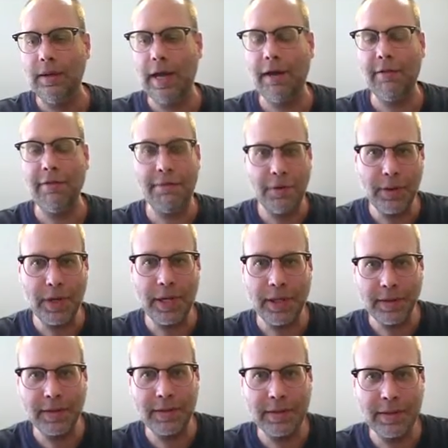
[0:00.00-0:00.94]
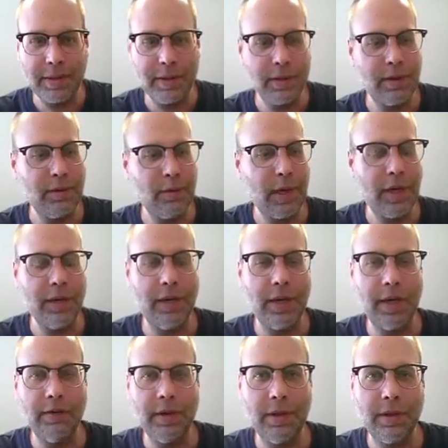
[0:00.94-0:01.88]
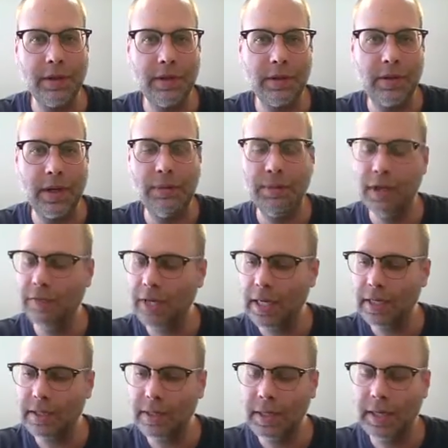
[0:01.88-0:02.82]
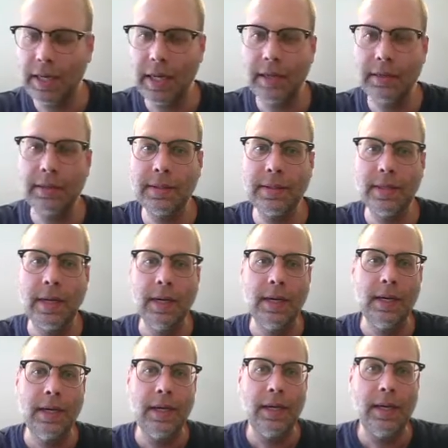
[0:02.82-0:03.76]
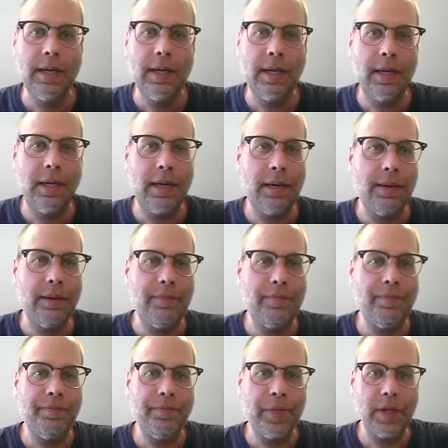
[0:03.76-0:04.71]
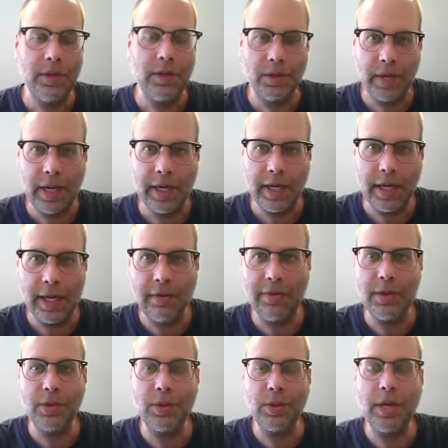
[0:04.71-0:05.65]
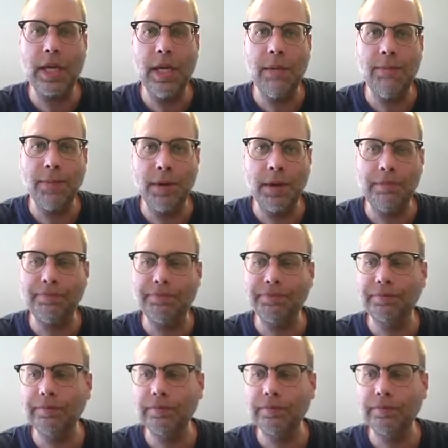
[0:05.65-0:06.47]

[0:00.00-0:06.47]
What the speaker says: have focus while you're giving the story. But if that's the case, try to have the doorkeeper